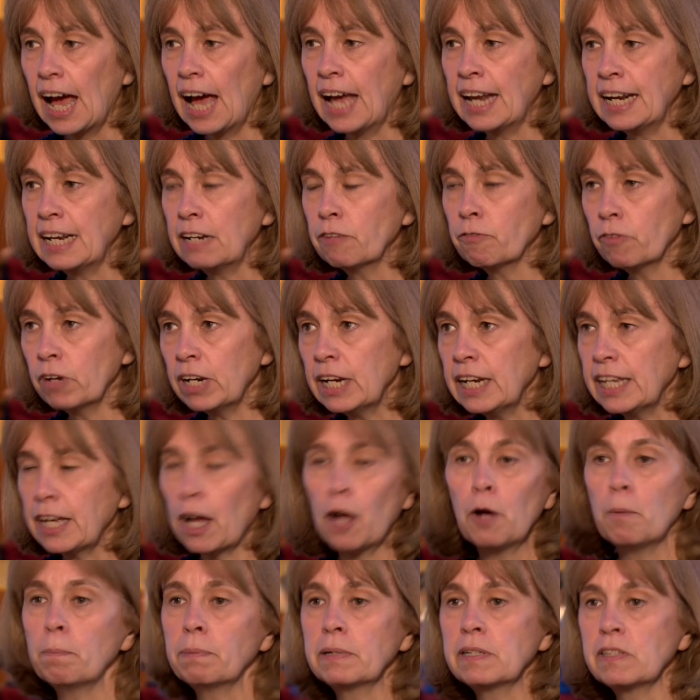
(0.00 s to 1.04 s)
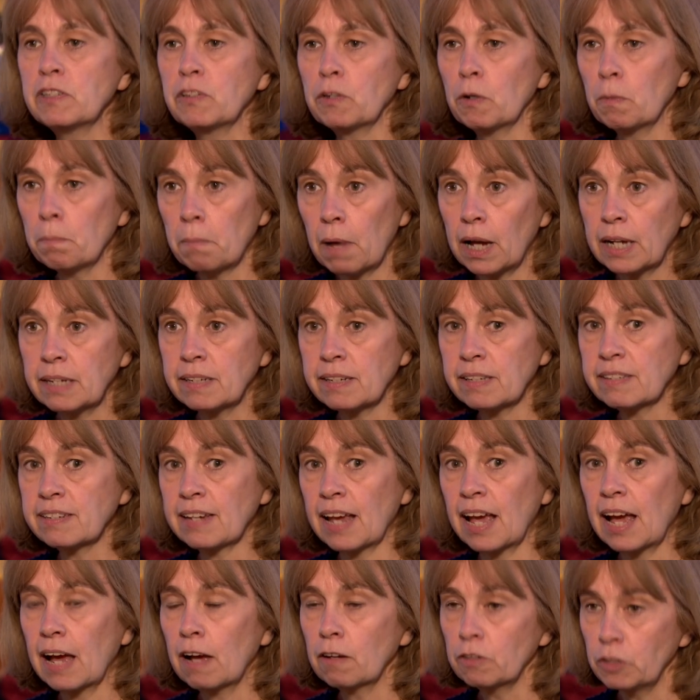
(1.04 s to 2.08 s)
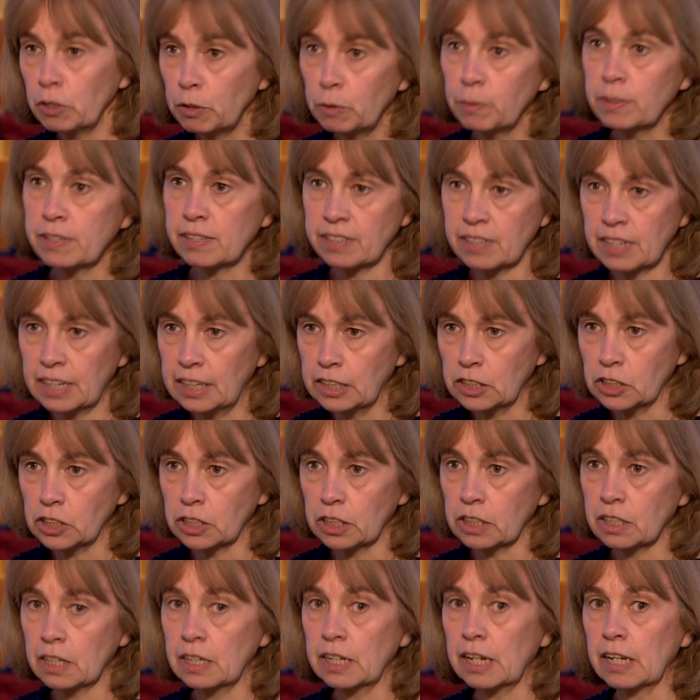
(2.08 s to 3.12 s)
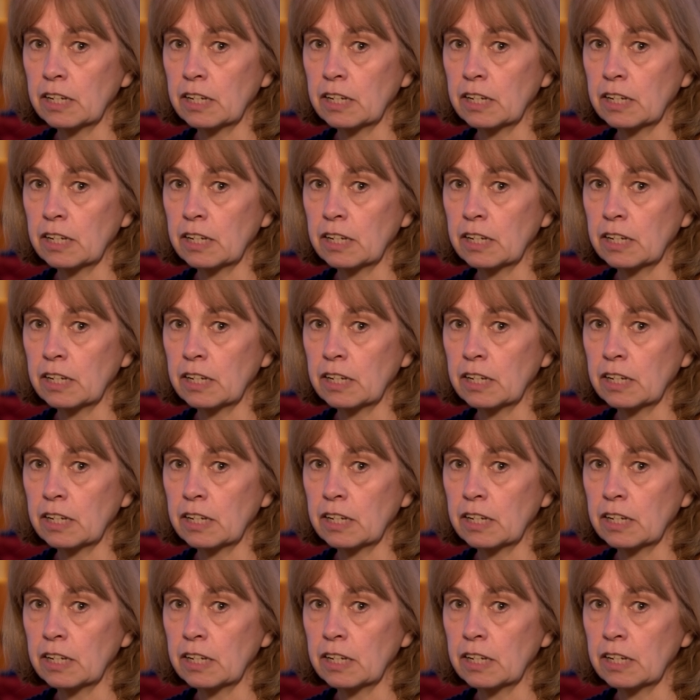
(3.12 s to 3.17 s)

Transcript: and it really opens your mind as to how you as a teacher can